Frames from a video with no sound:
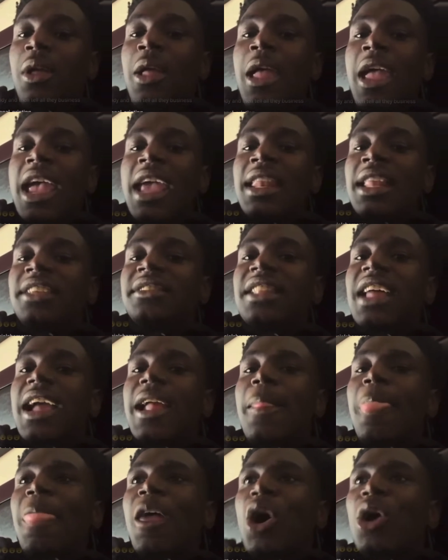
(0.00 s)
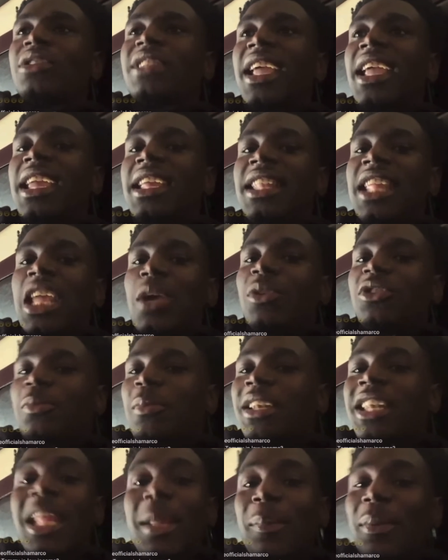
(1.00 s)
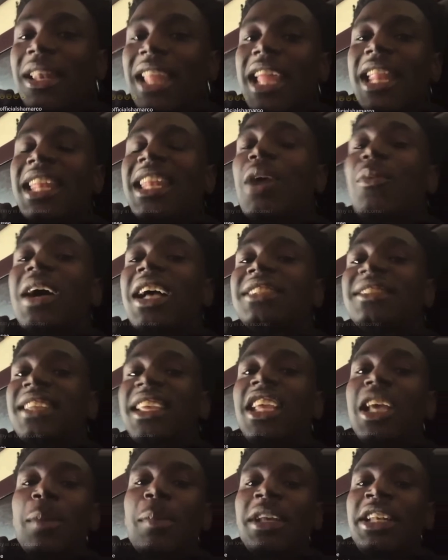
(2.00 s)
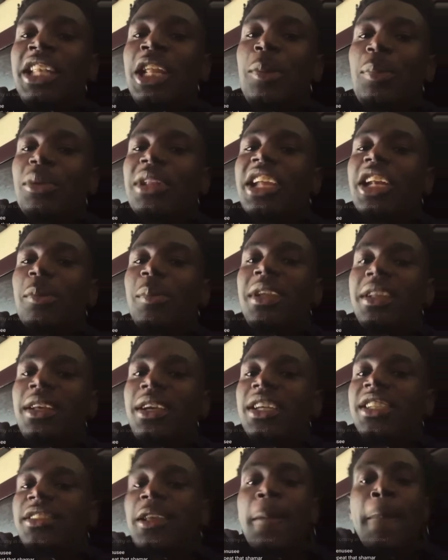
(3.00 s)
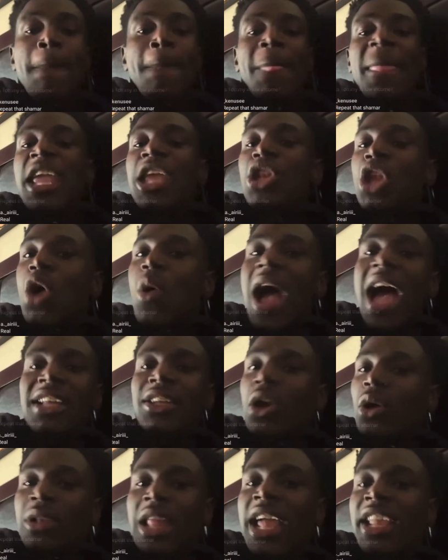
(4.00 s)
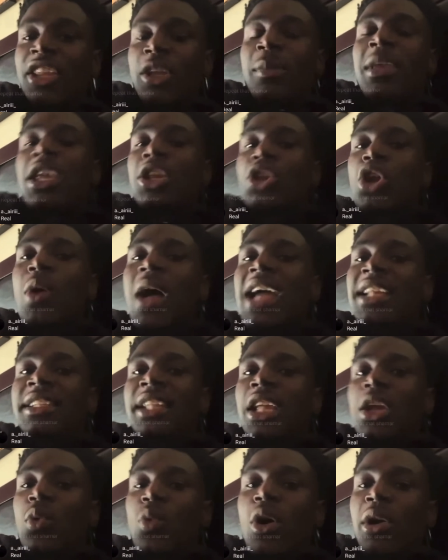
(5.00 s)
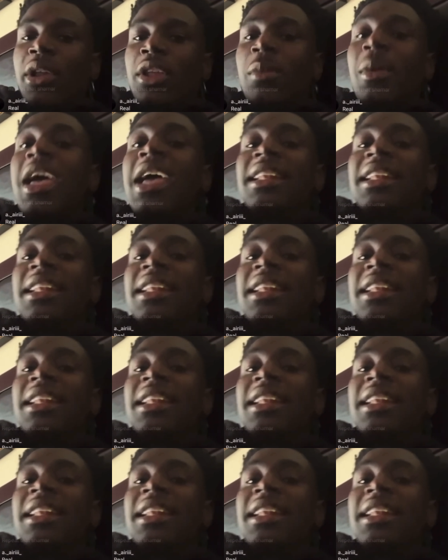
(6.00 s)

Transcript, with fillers: And it's like only thing he did was manipulate and that's why I say he manipulated because he know I don't like him. He know I didn't want him.